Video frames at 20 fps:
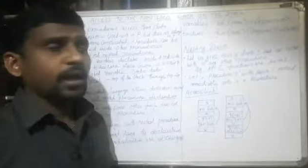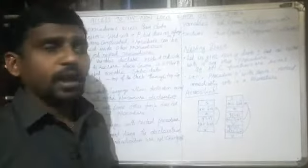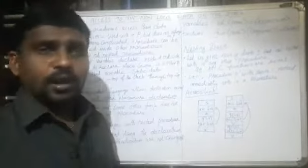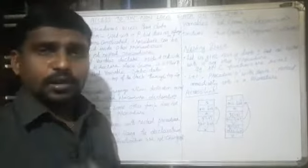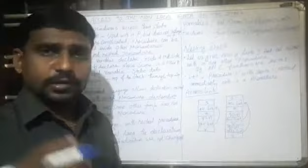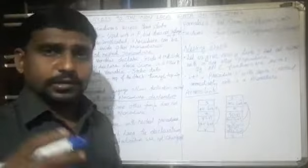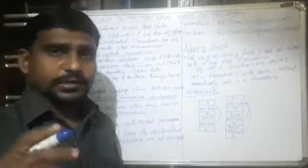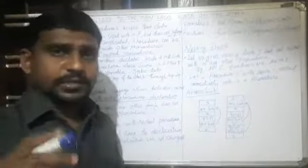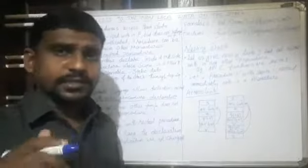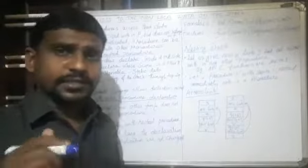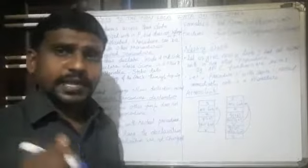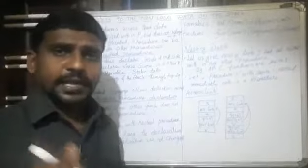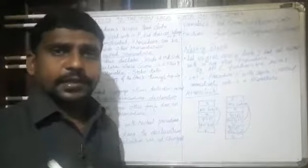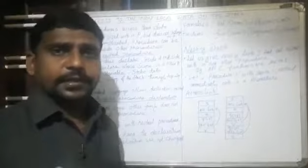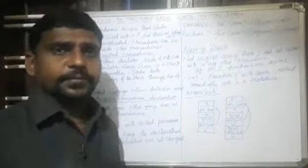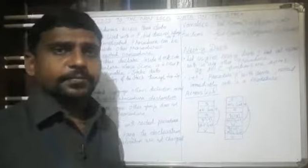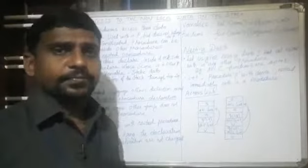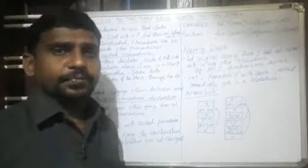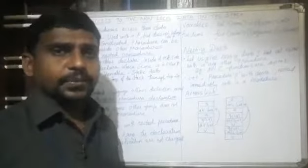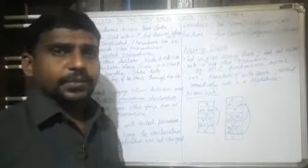on the
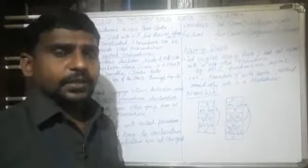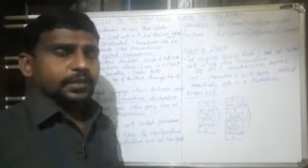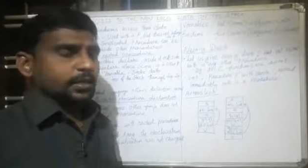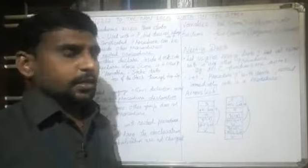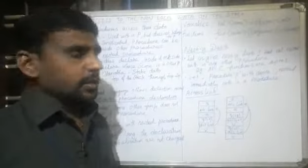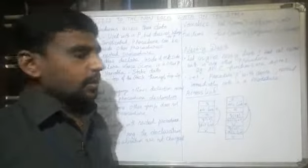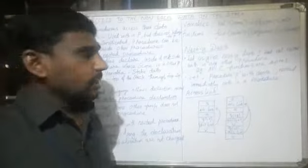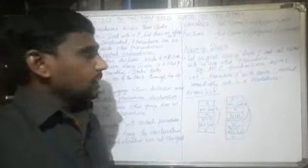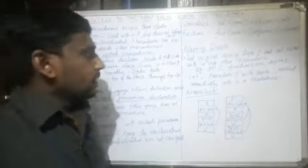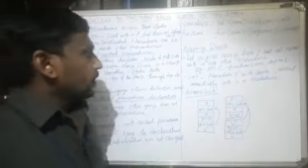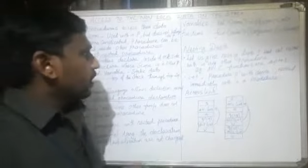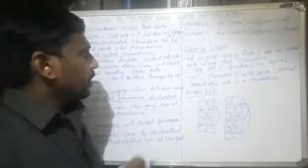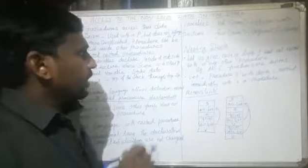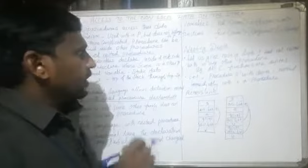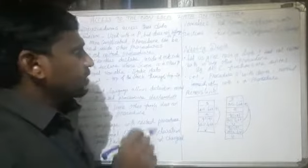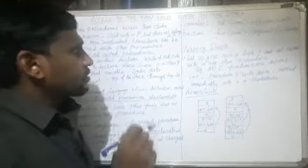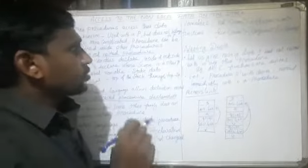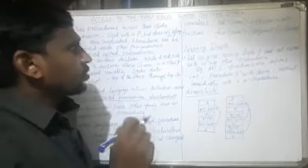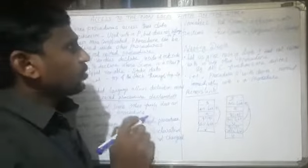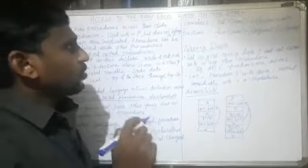stack.
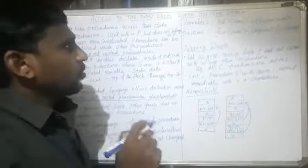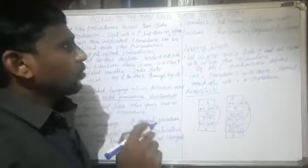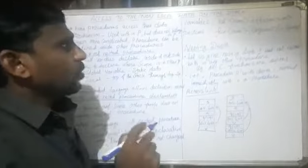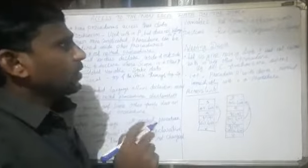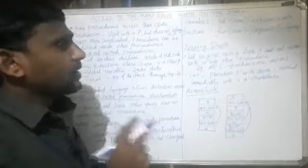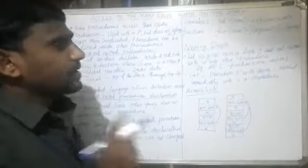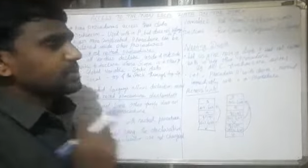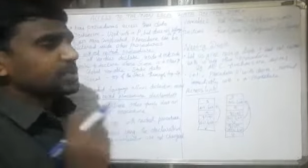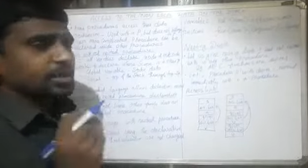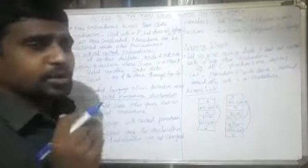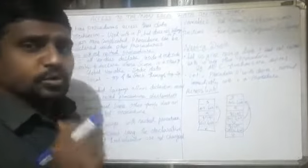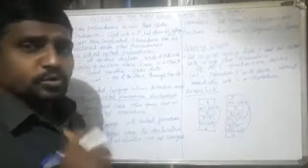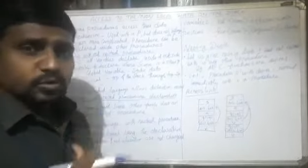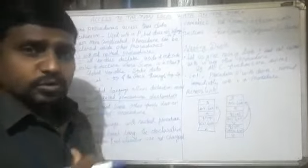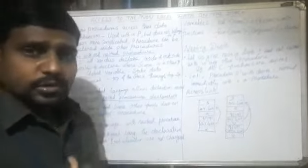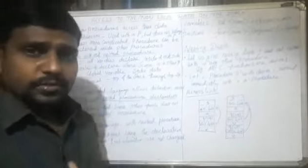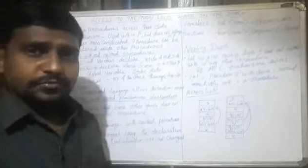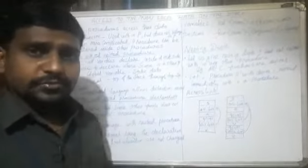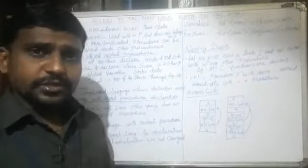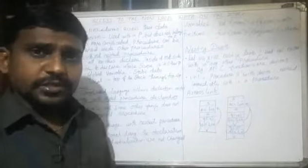Okay, so what is the
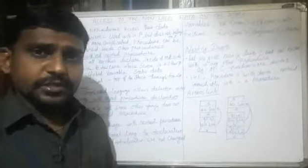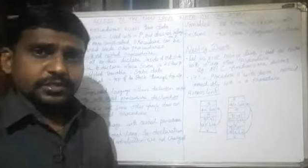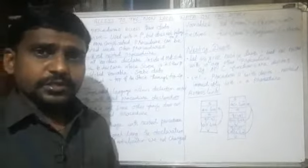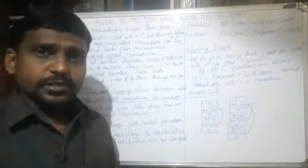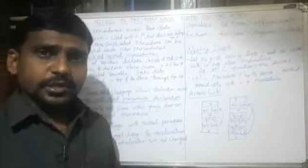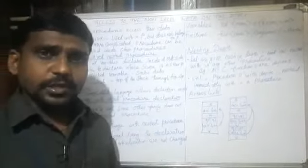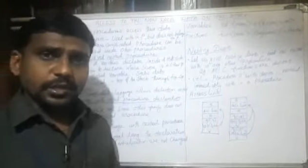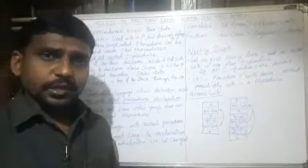use of this